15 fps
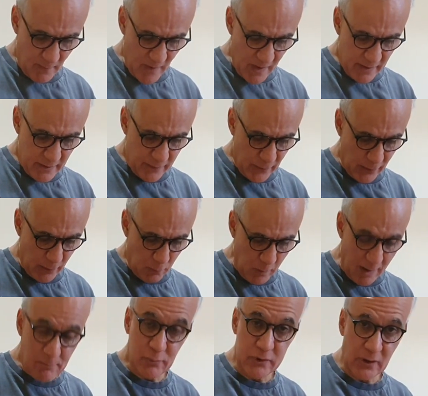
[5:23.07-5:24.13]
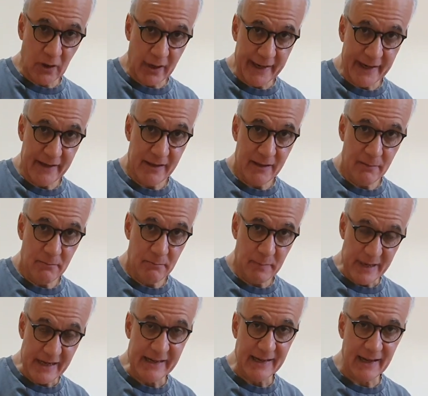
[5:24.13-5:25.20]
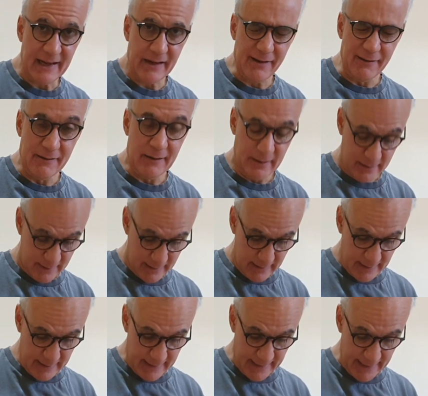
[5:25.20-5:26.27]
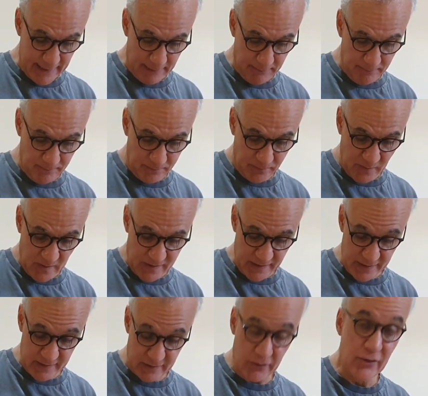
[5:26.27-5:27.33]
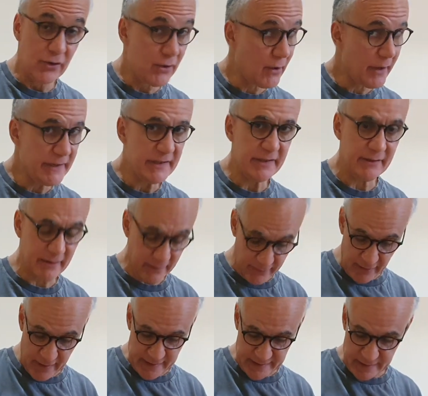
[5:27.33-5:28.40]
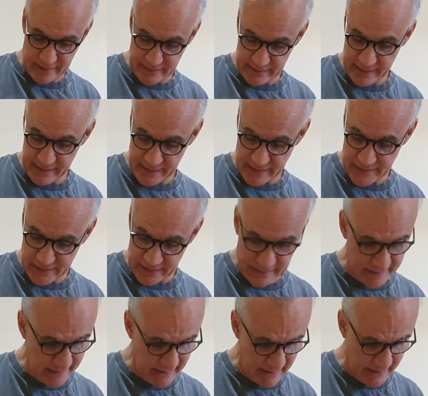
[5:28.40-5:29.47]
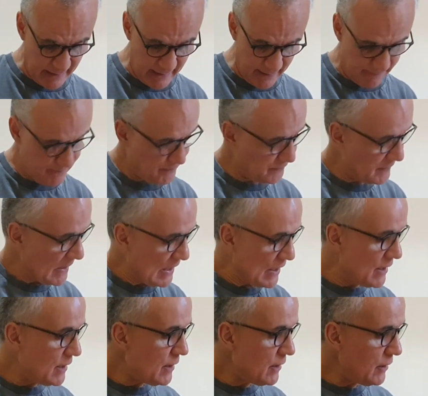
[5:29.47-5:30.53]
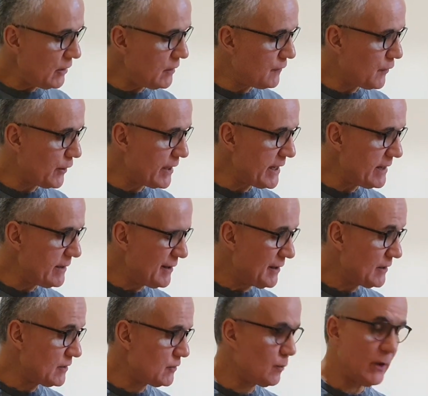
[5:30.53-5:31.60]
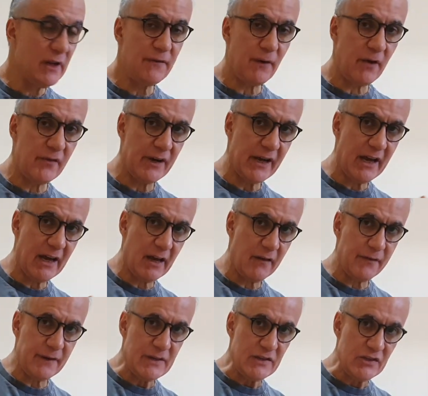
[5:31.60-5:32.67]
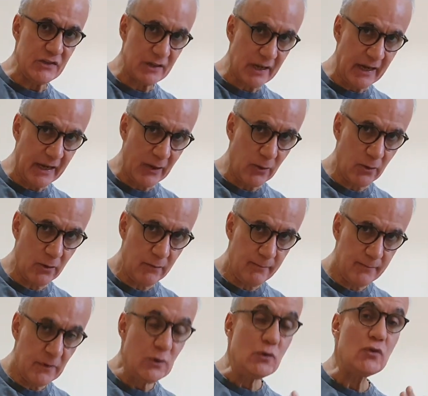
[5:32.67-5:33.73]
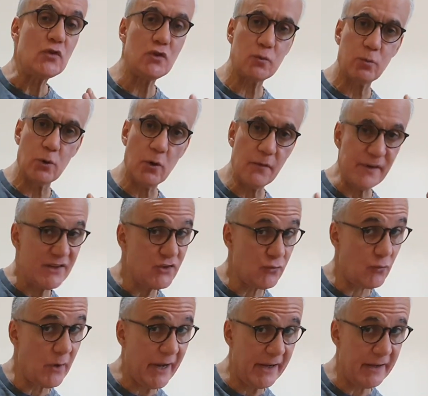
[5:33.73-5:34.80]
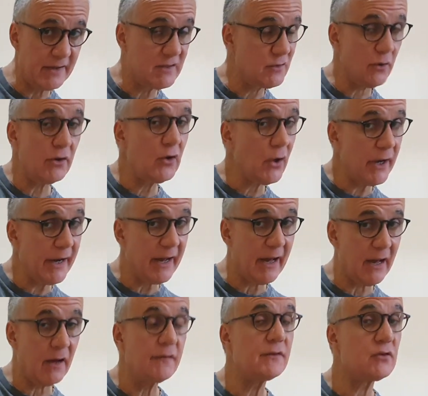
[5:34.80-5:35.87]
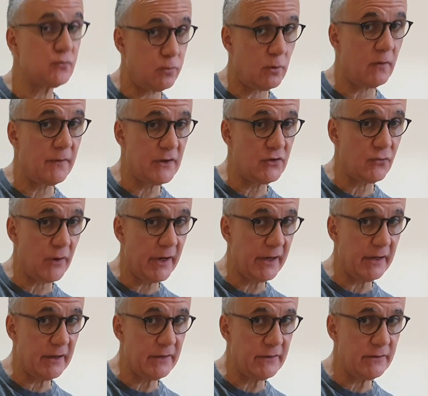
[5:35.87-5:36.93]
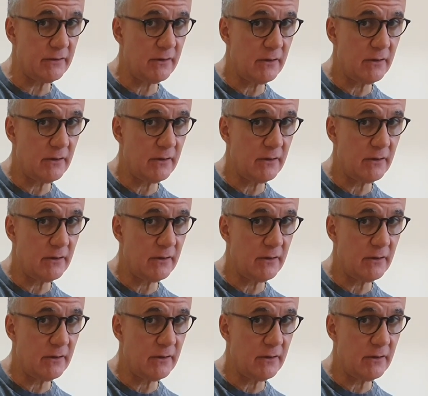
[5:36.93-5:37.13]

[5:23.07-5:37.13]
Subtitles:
You've got a 1-ply pick guard, so it's nice and thick, as you can see there. You've got a 25.5-inch scale, 12-inch radius, not 9.5, 12-inch radius.